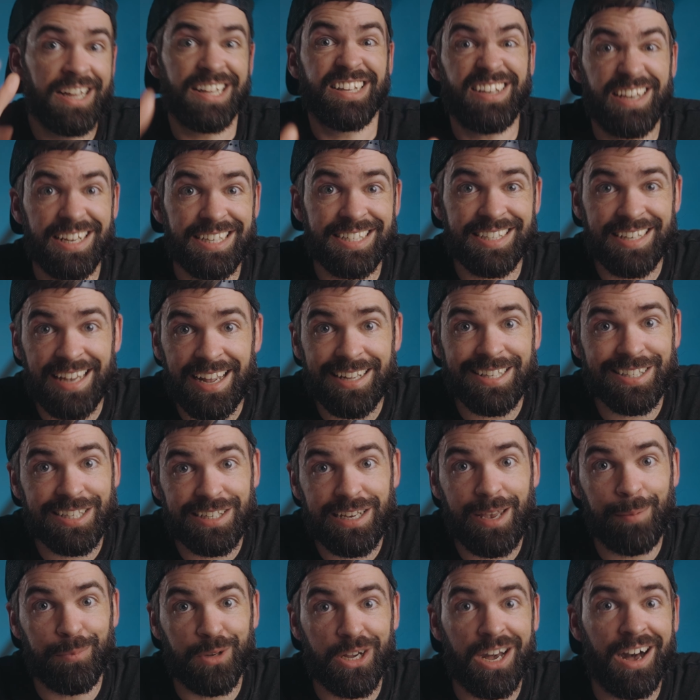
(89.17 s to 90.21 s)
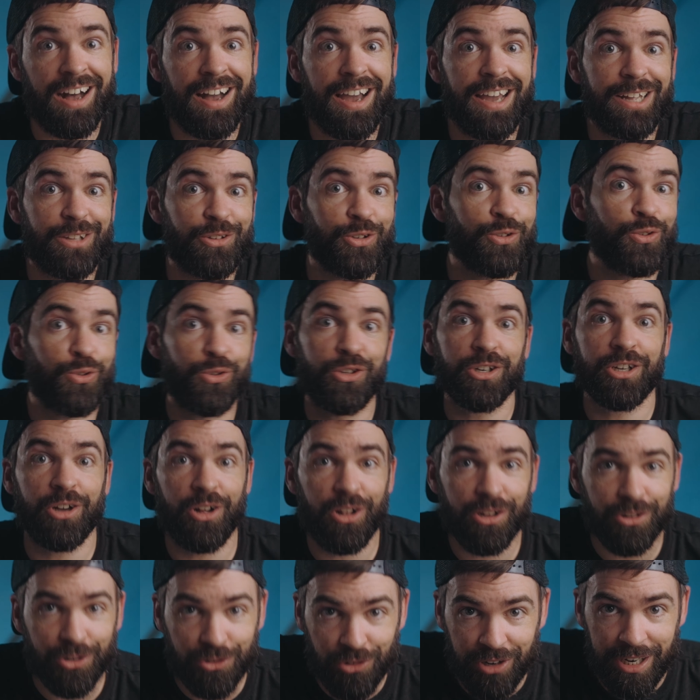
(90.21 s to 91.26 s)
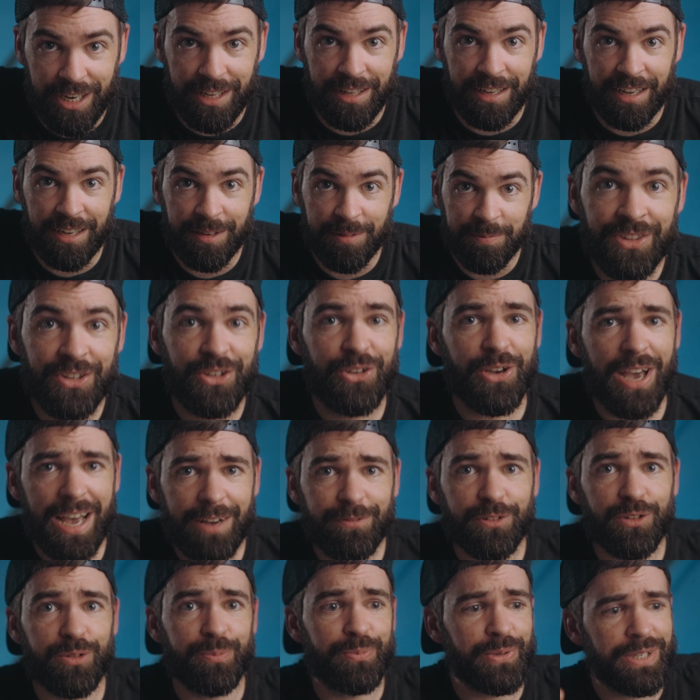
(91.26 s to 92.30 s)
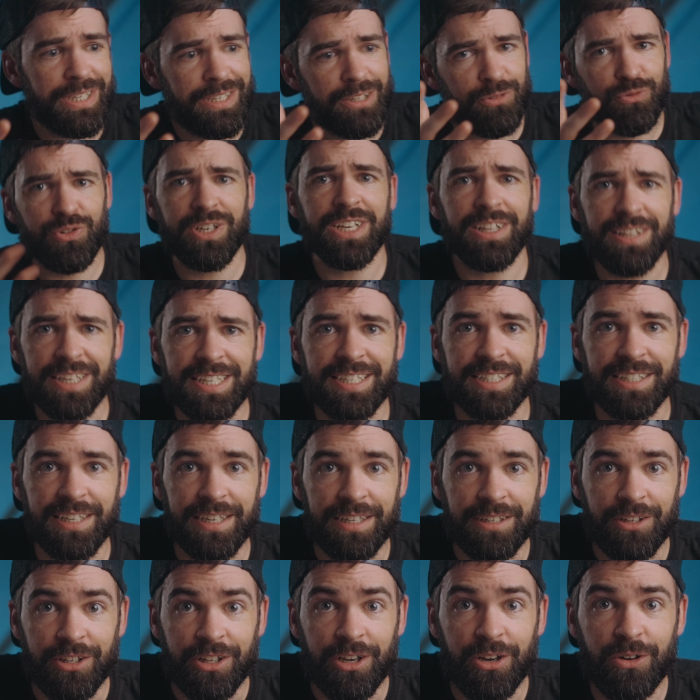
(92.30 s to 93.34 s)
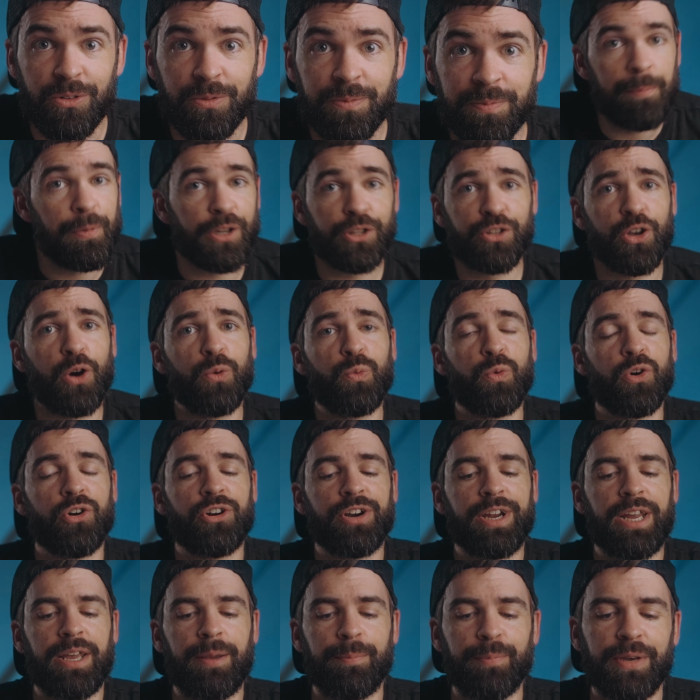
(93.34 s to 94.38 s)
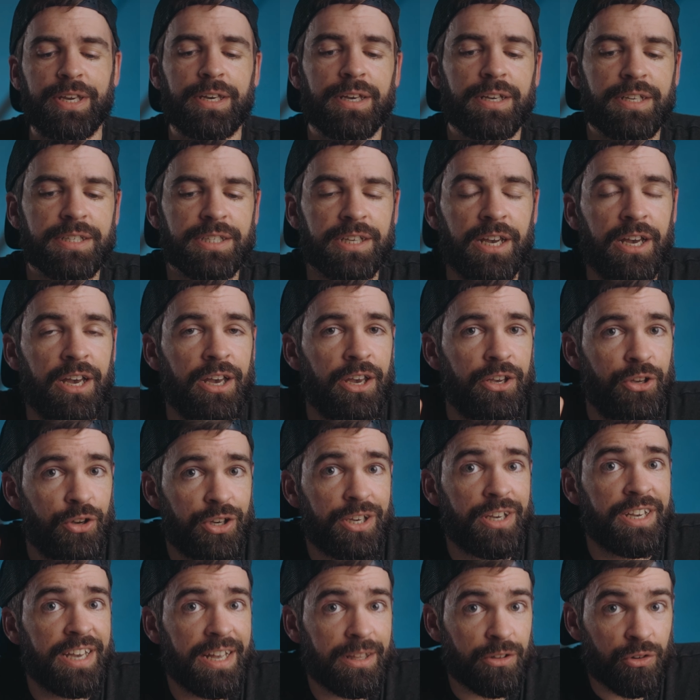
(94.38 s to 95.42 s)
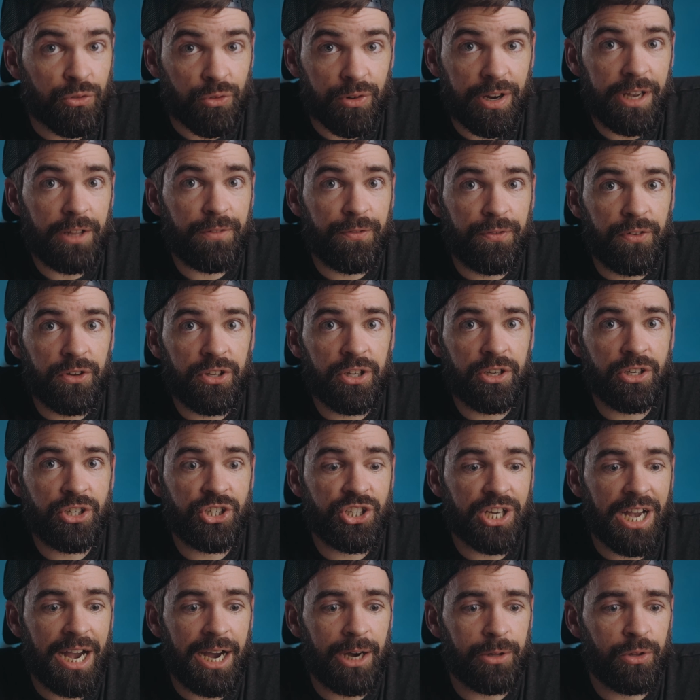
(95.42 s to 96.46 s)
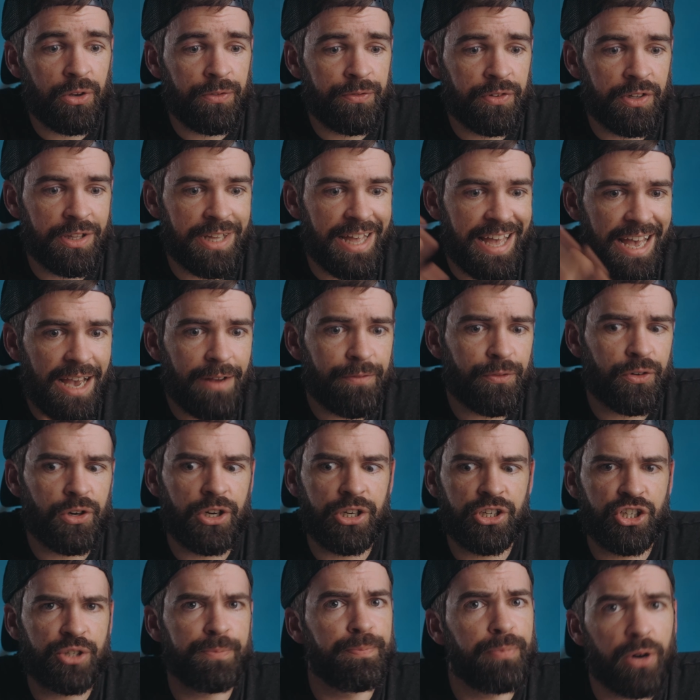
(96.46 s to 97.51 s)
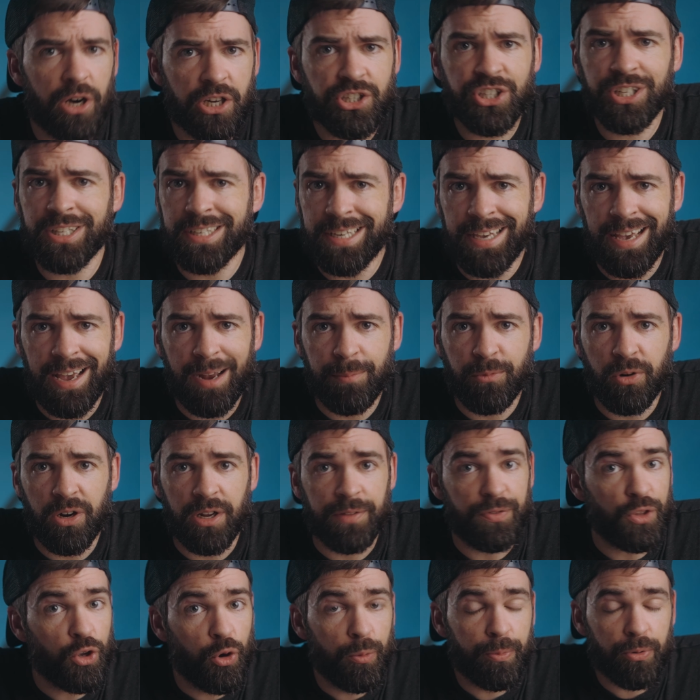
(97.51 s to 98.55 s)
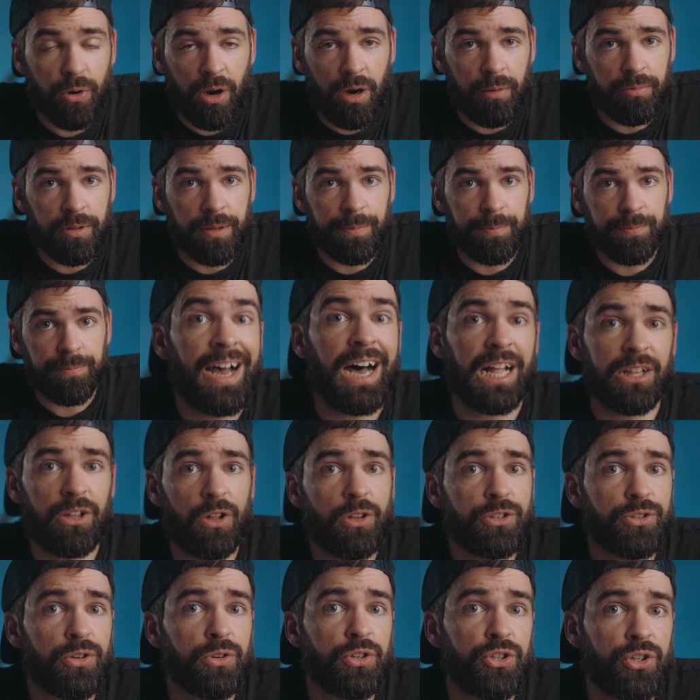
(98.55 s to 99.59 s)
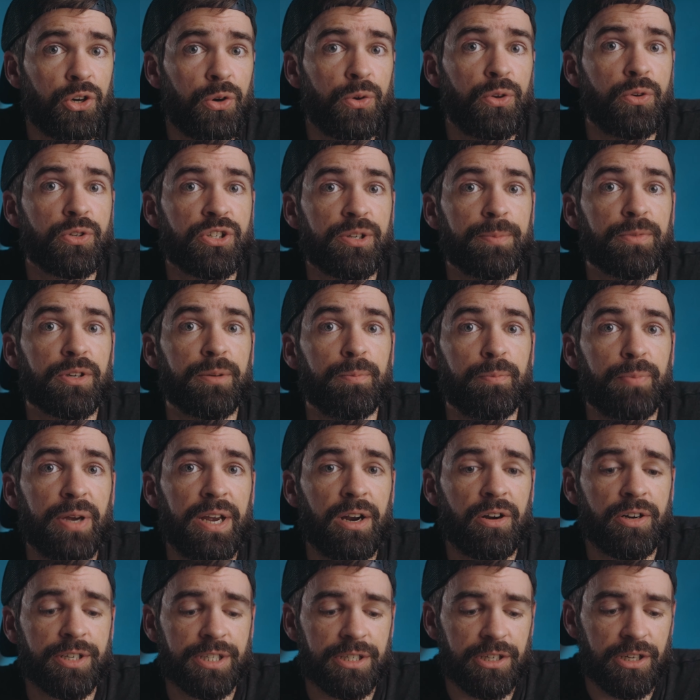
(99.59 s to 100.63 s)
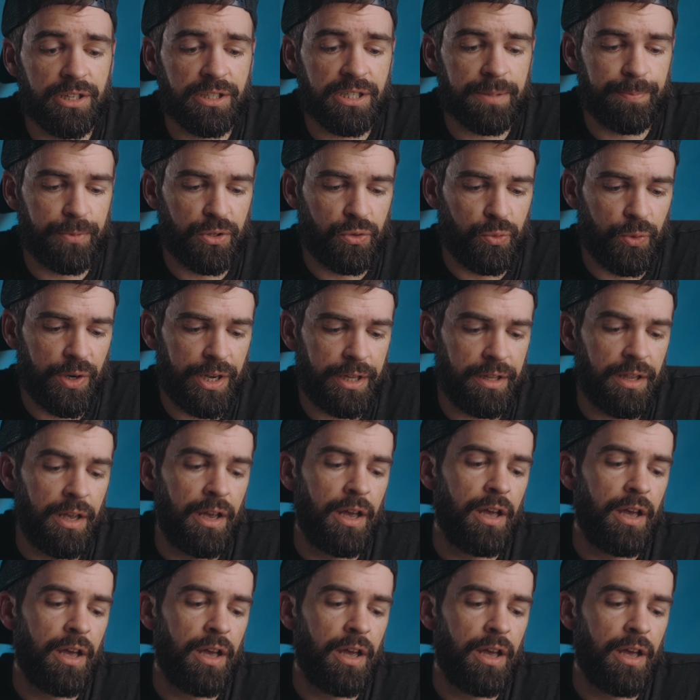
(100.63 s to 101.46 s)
the exact same guy to do the color grading. You have to be realistic, you know? But don't worry, because you can get great footage out of an average budget camera, no problem. I'll also show you some comparisons between